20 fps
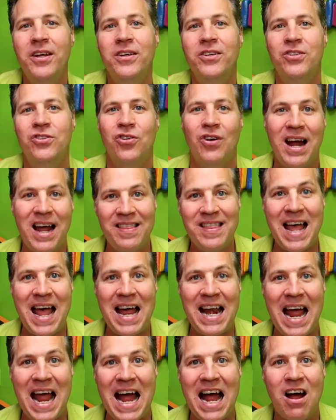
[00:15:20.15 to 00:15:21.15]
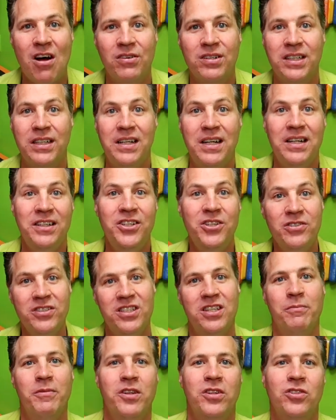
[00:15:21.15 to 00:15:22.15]
You can try that out, use
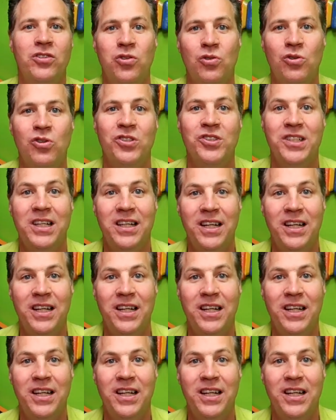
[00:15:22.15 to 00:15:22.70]
some of the tools,